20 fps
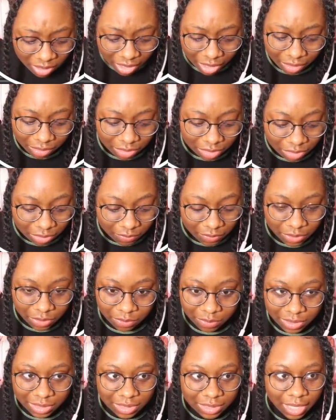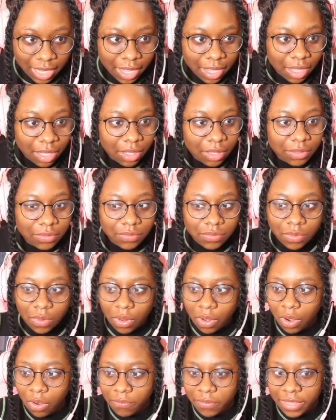I don't even know where he's at.
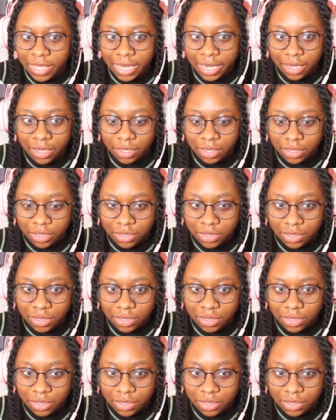Over there.